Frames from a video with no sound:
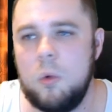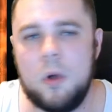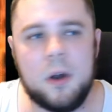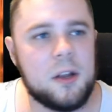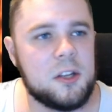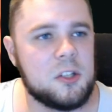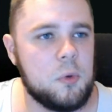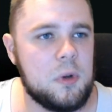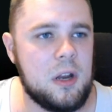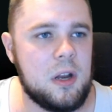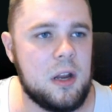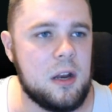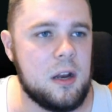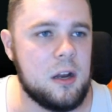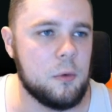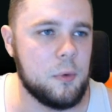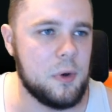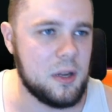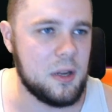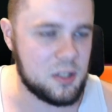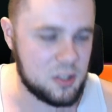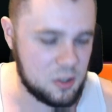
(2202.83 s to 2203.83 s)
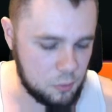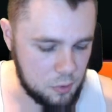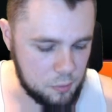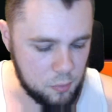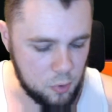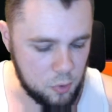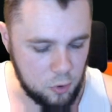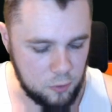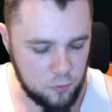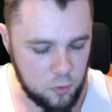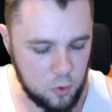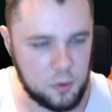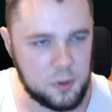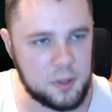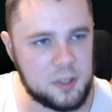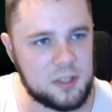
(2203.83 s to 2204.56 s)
What else we need here? We need some removal.